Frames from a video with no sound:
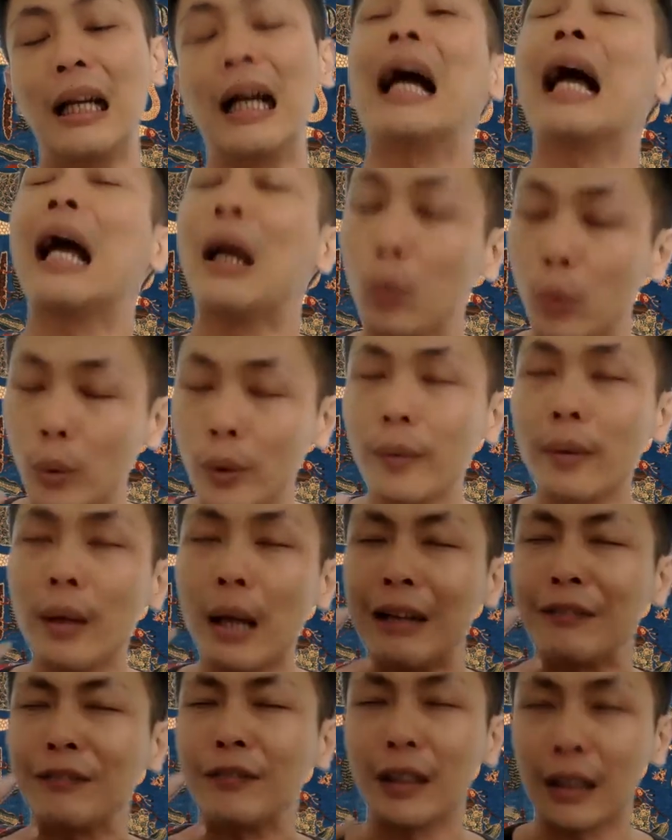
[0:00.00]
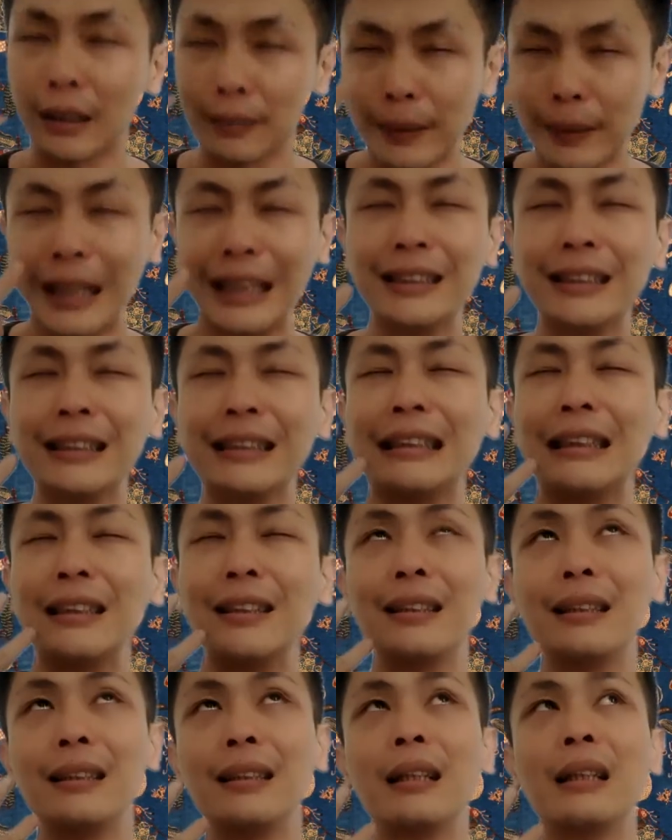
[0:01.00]
and would have the
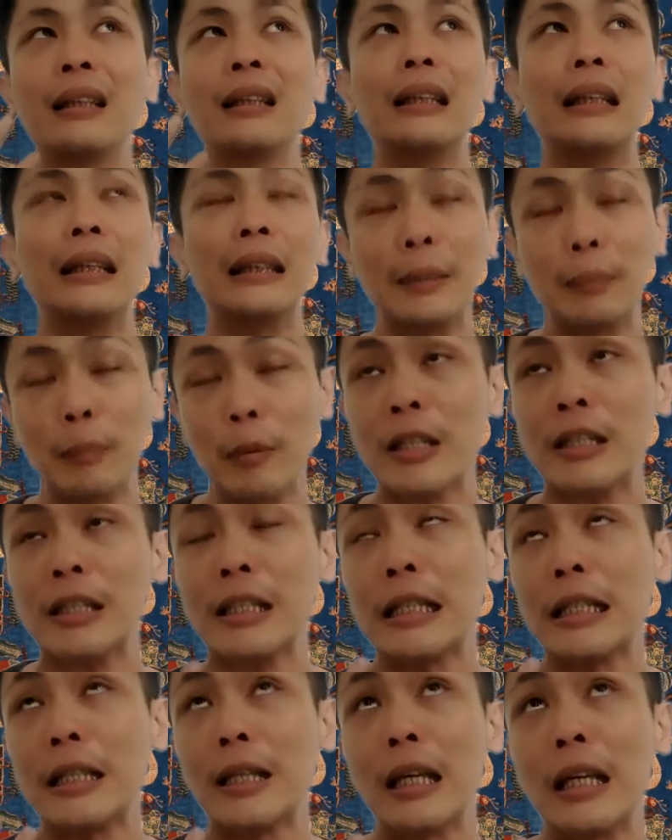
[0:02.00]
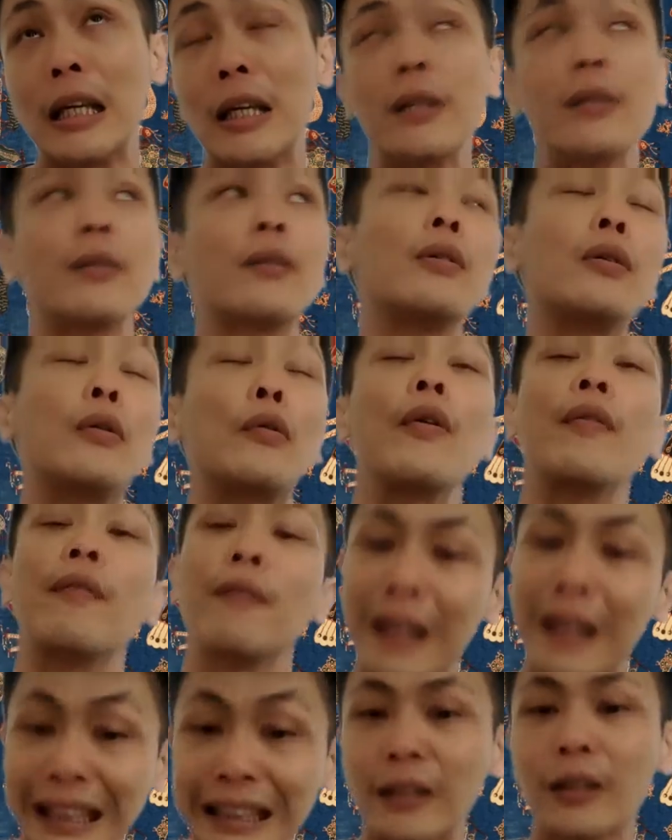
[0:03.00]
capacity in the present day to
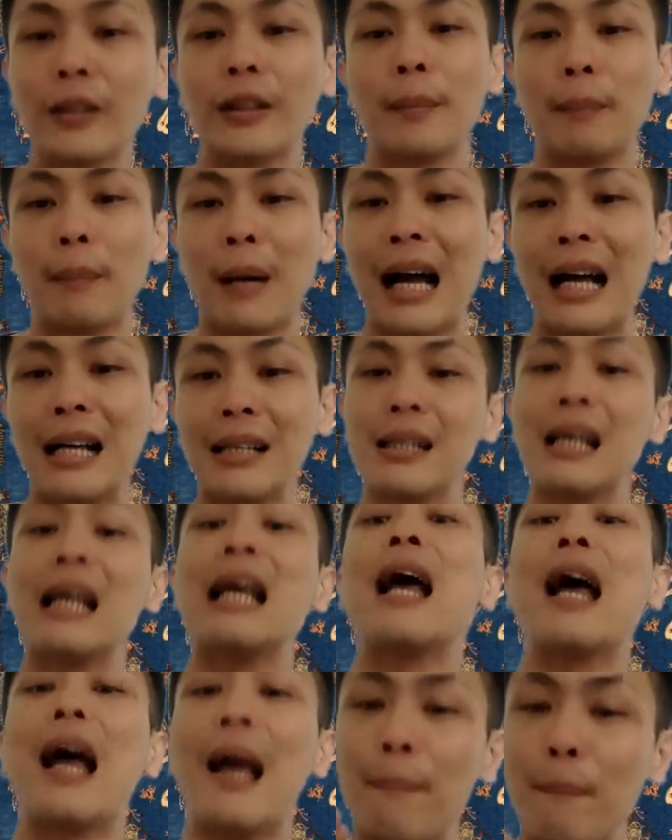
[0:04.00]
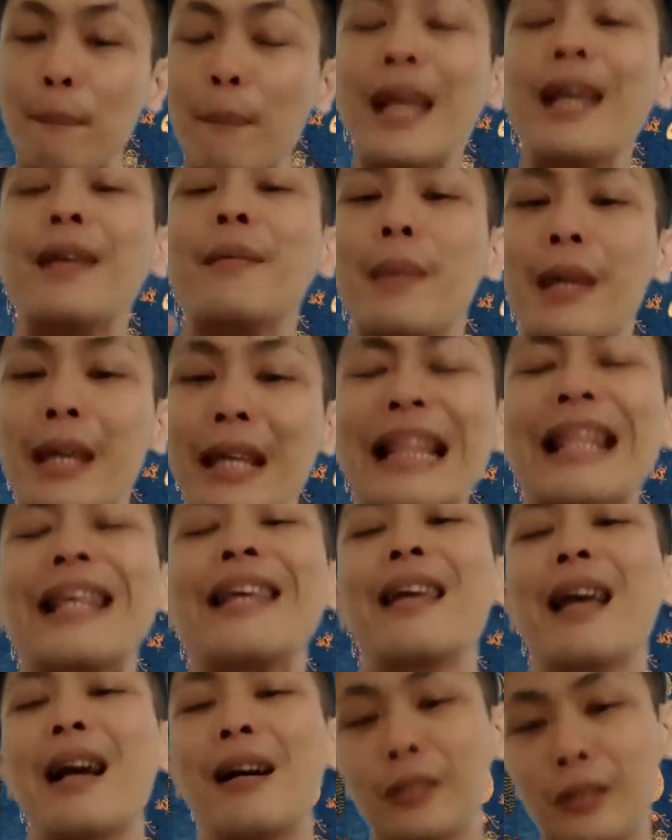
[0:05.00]
reflect on the past and make
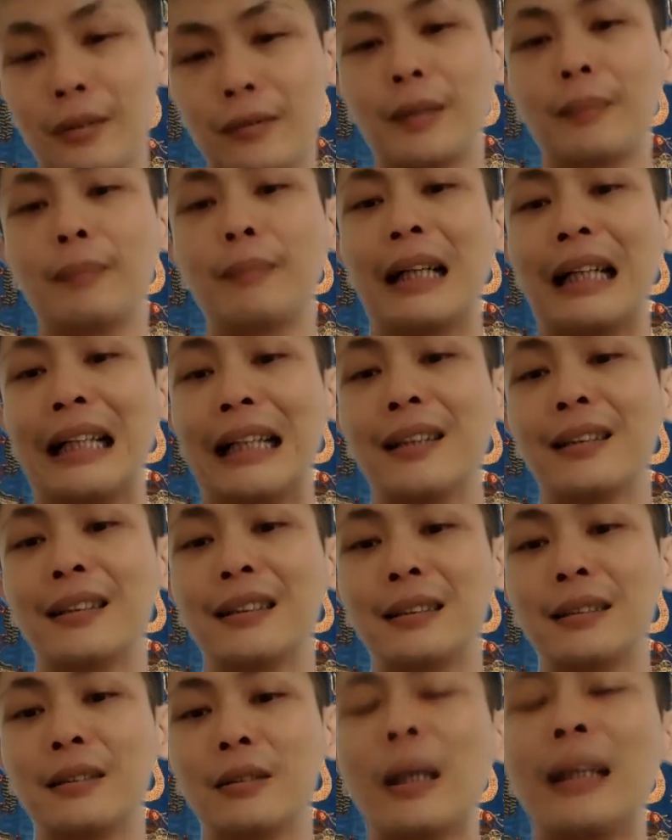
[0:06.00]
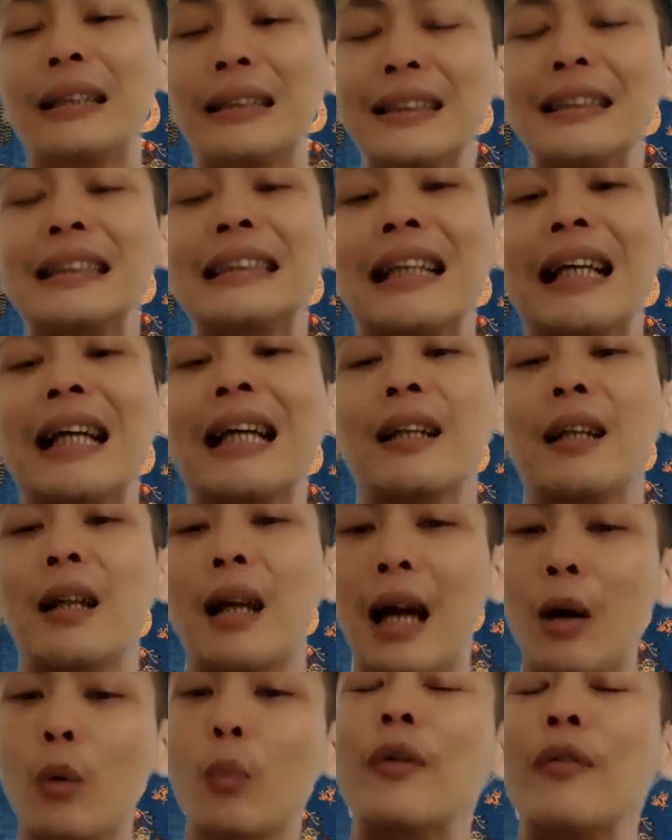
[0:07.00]
meaning out of the past, to understand
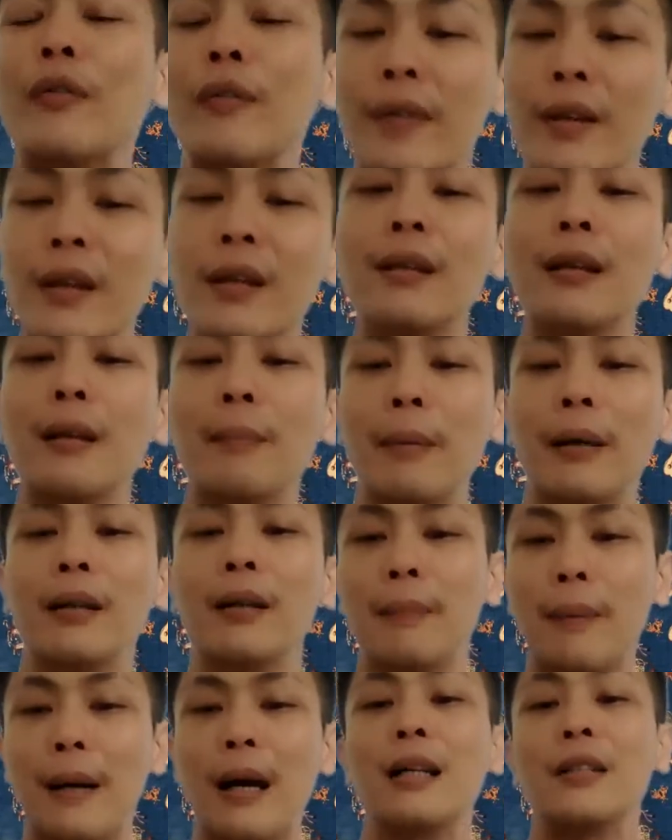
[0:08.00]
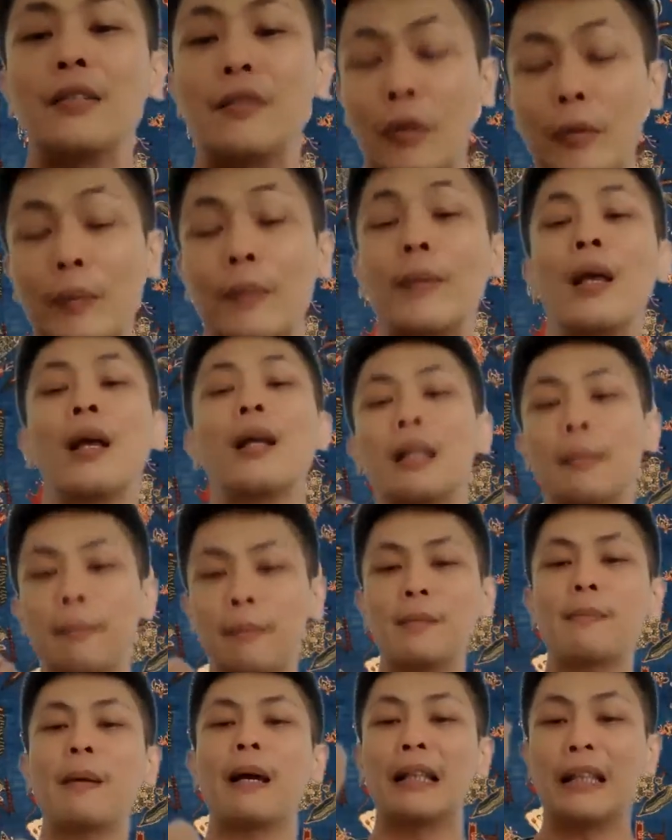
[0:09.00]
how we feel about the past from the
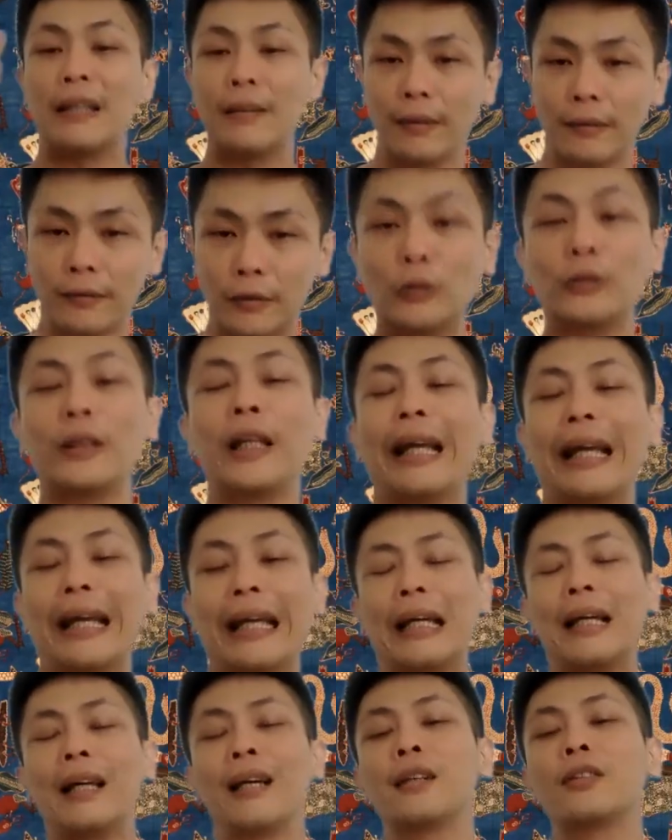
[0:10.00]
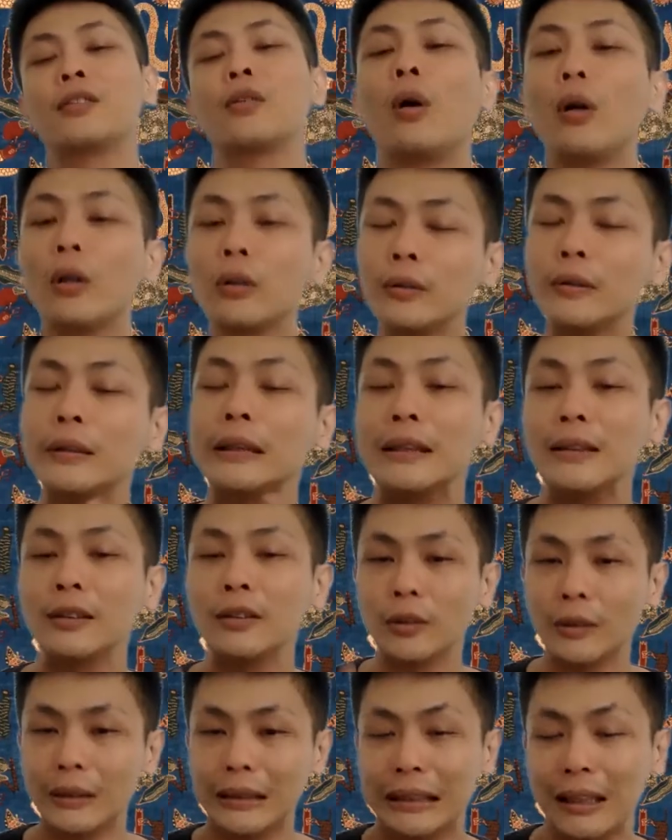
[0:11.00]
perspective of today. So oral
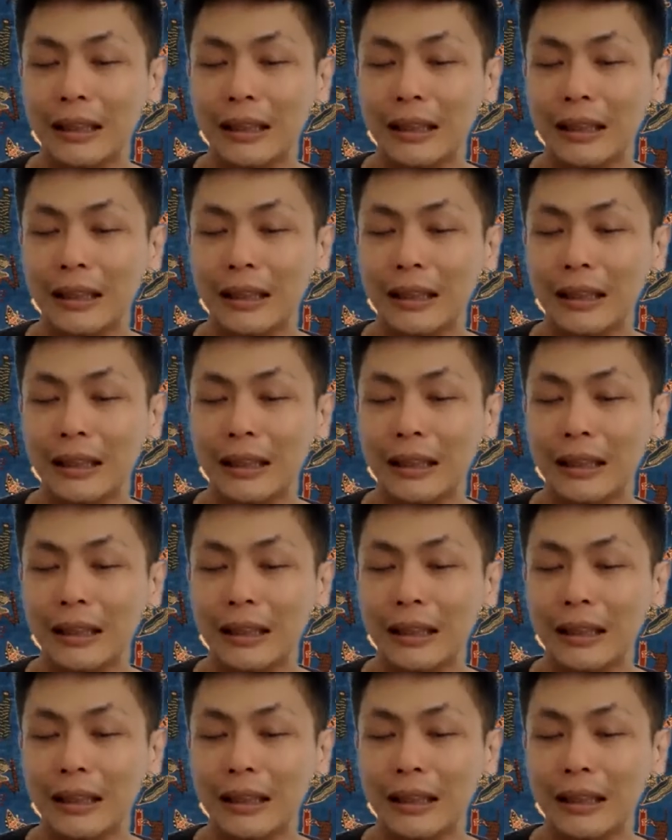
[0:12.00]
history